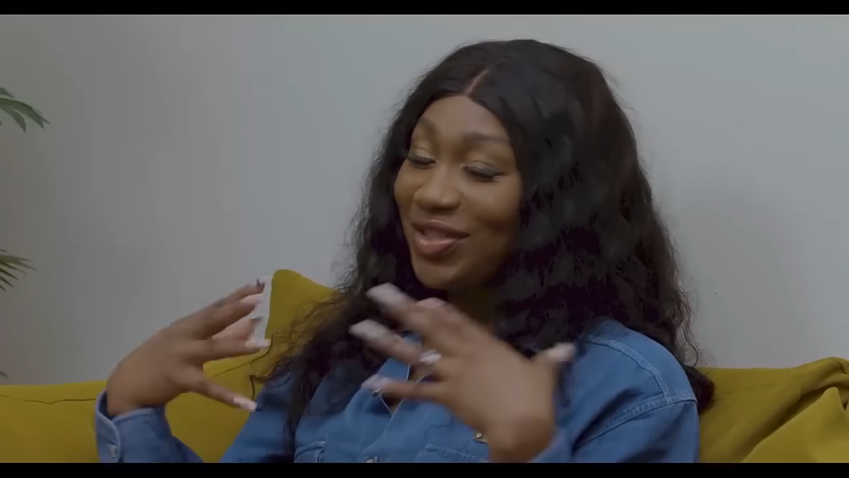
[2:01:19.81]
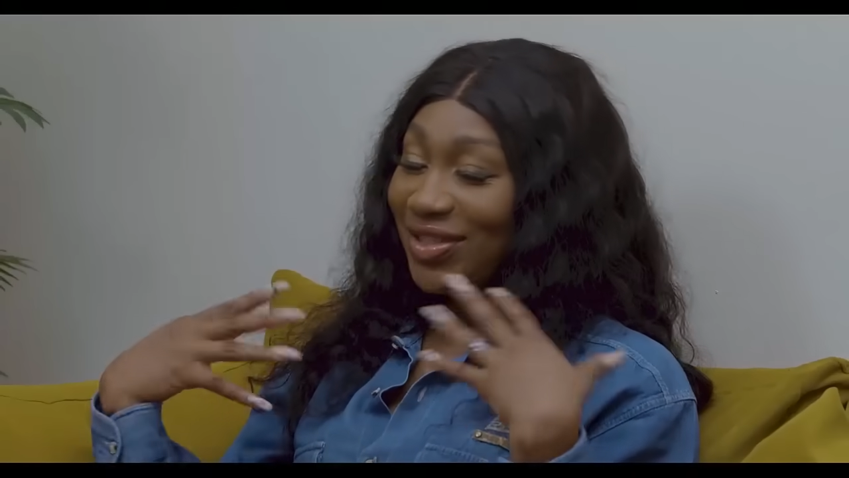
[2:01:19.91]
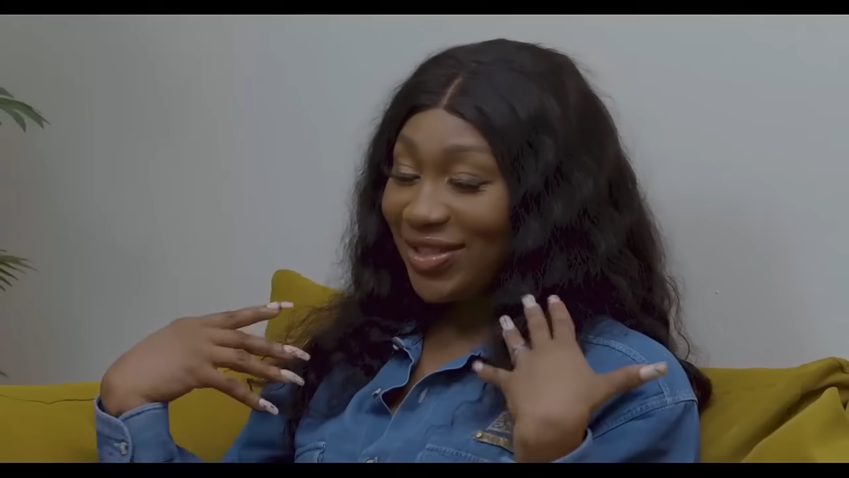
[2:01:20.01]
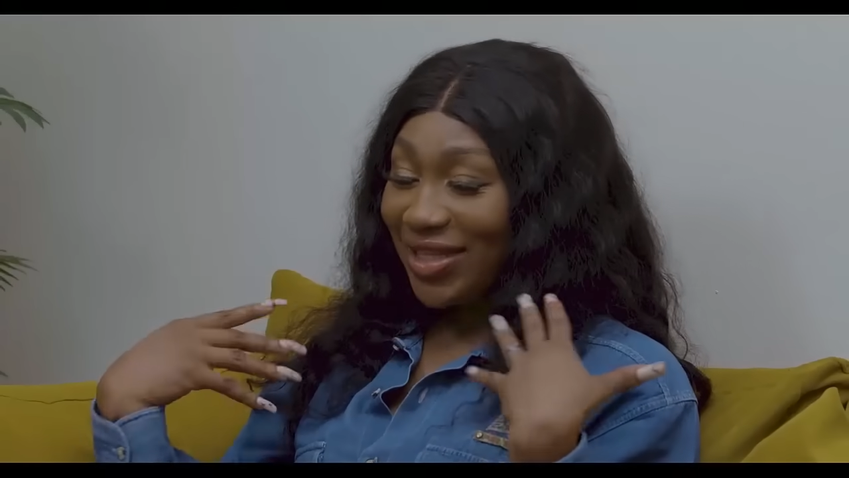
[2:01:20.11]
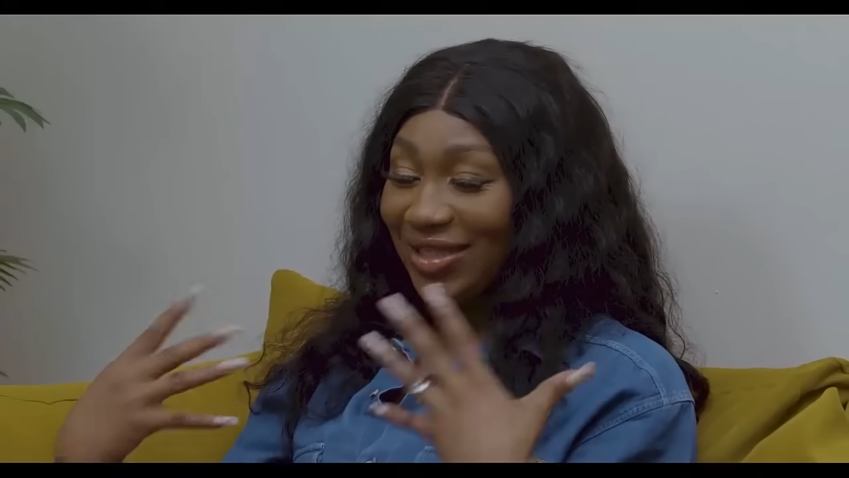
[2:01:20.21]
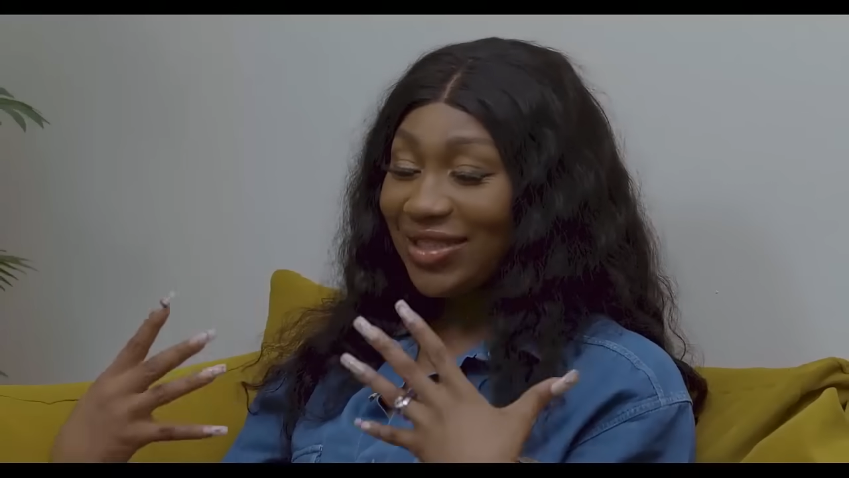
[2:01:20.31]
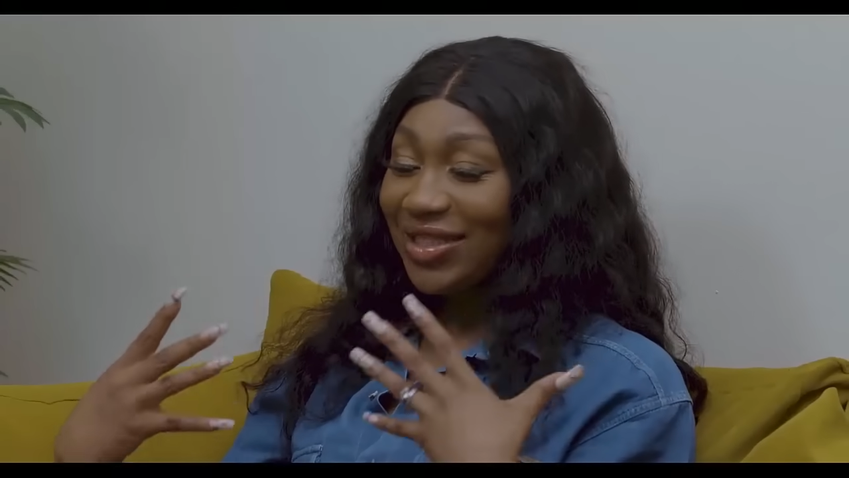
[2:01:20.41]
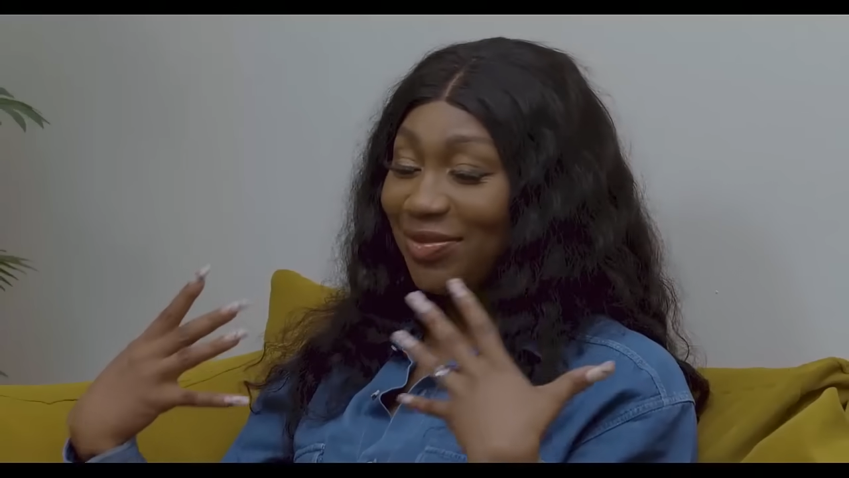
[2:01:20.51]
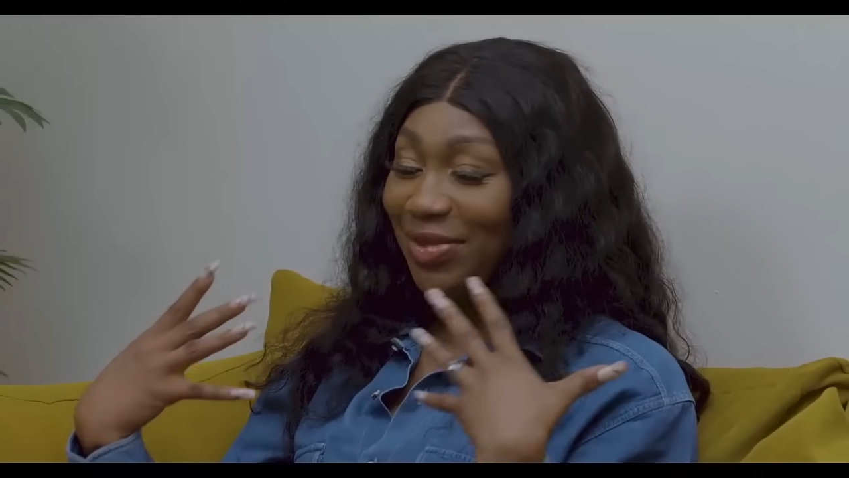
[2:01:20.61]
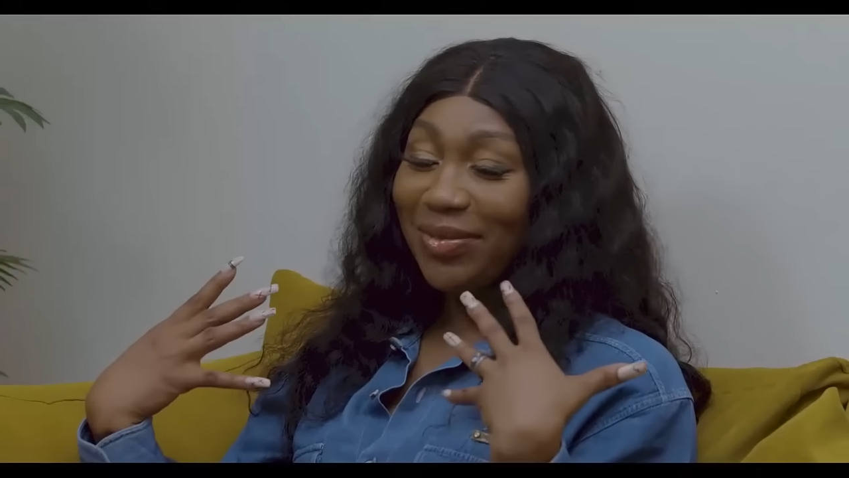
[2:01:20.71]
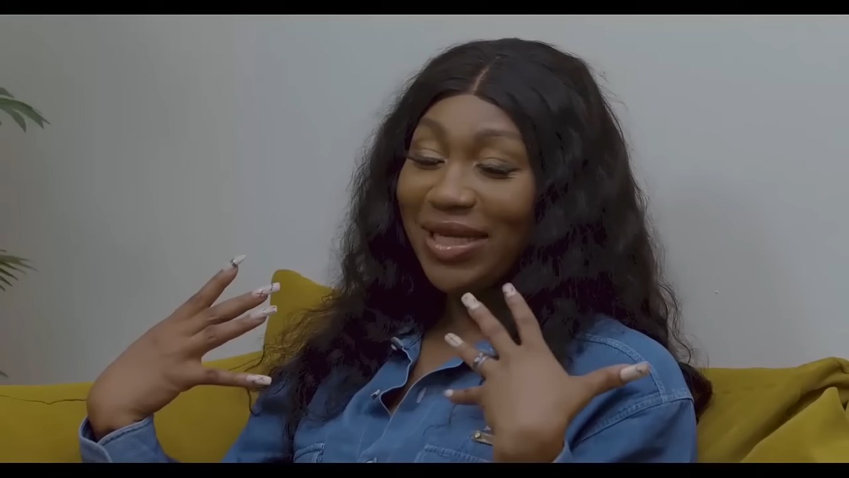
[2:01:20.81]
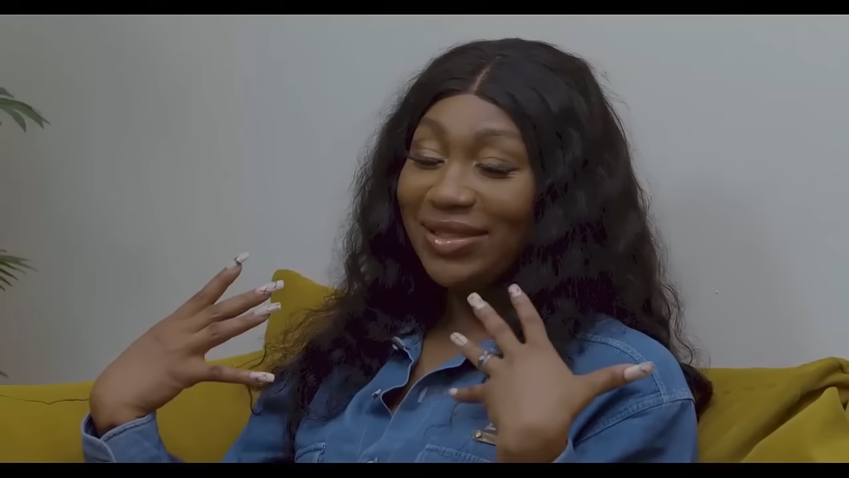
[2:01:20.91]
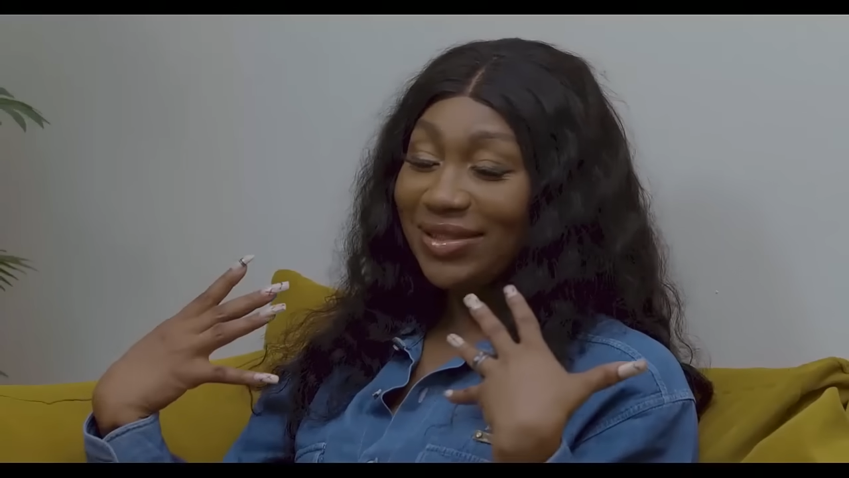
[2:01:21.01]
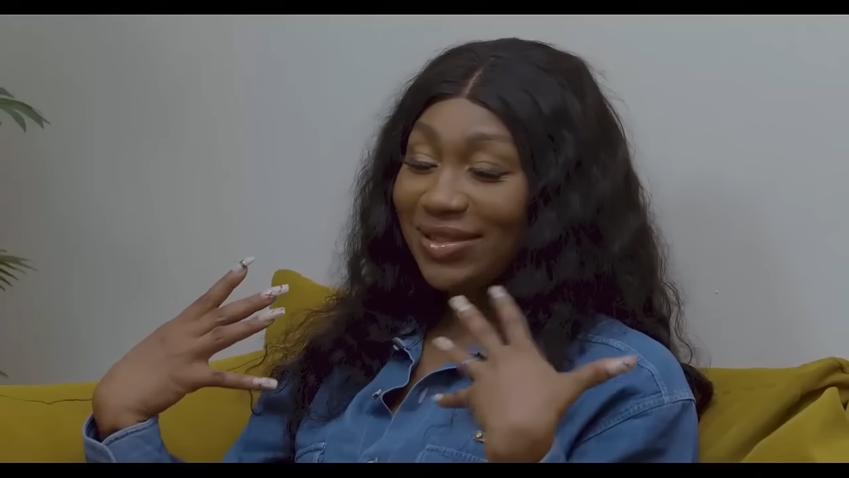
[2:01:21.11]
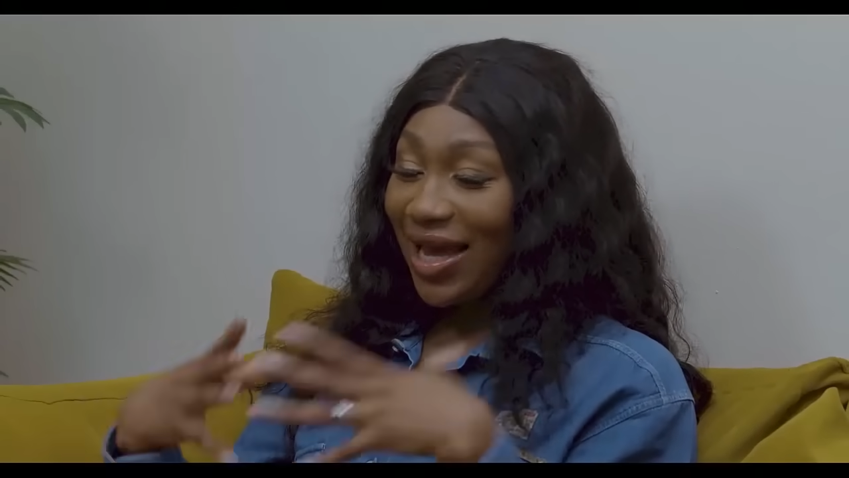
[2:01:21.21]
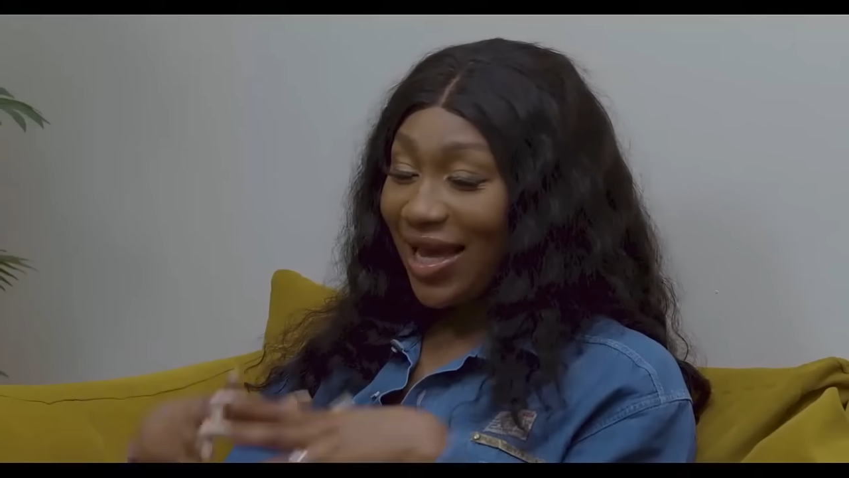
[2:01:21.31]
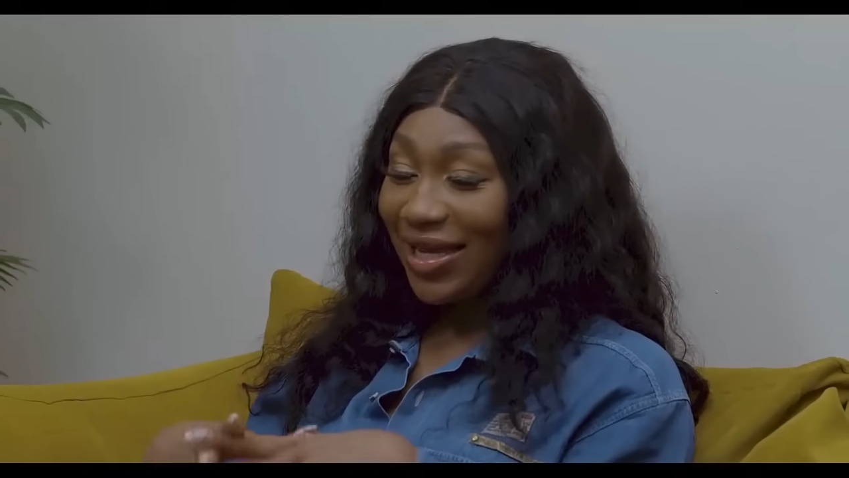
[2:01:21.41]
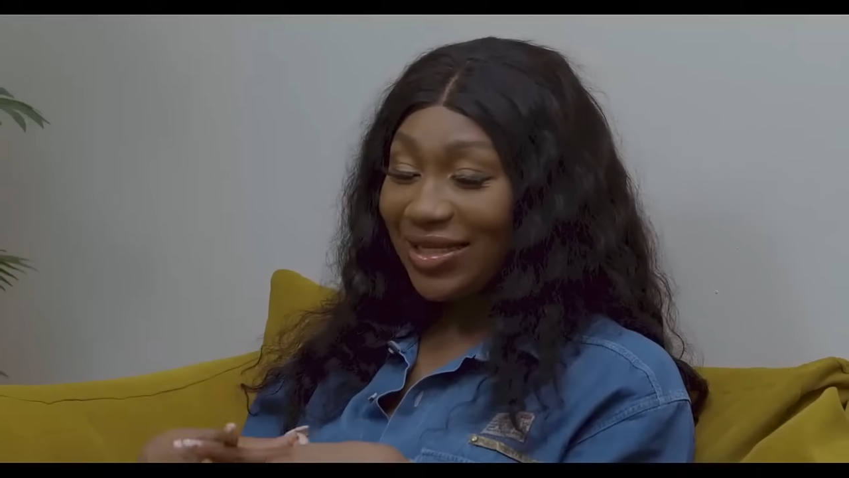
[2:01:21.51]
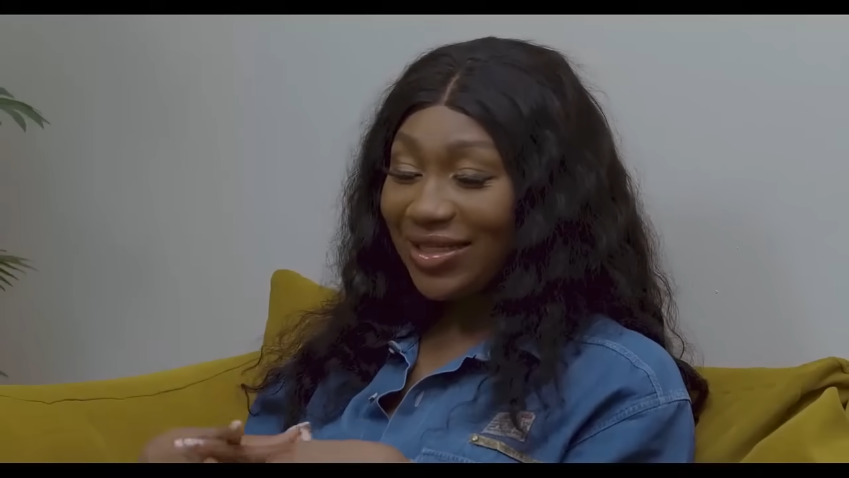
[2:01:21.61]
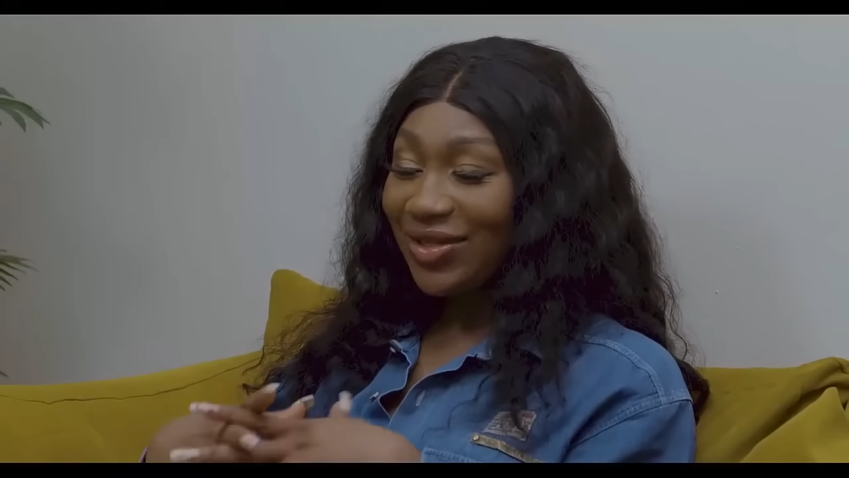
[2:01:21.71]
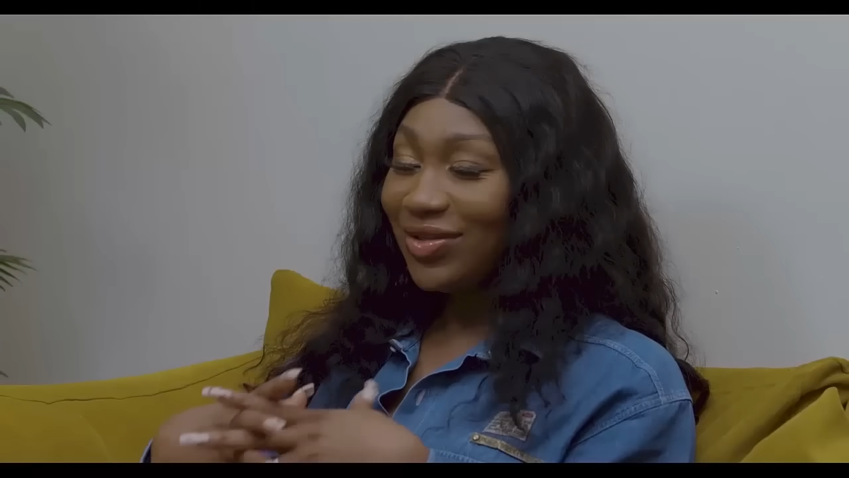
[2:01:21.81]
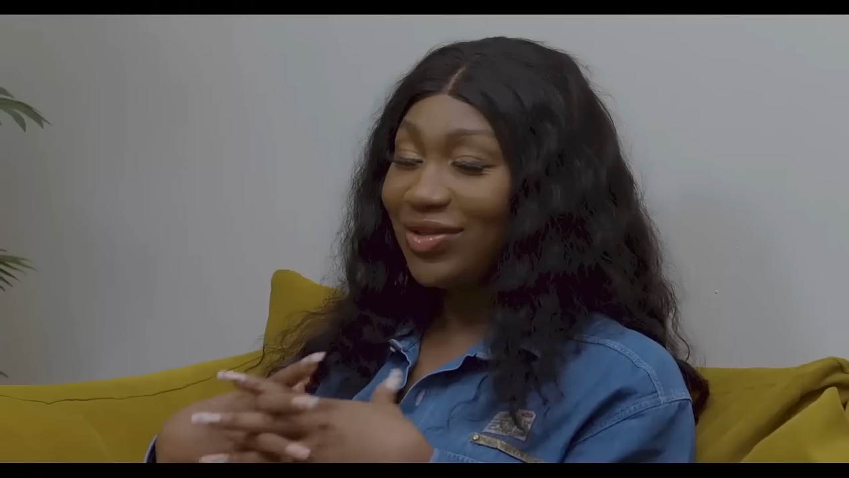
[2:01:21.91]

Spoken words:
standing by my side.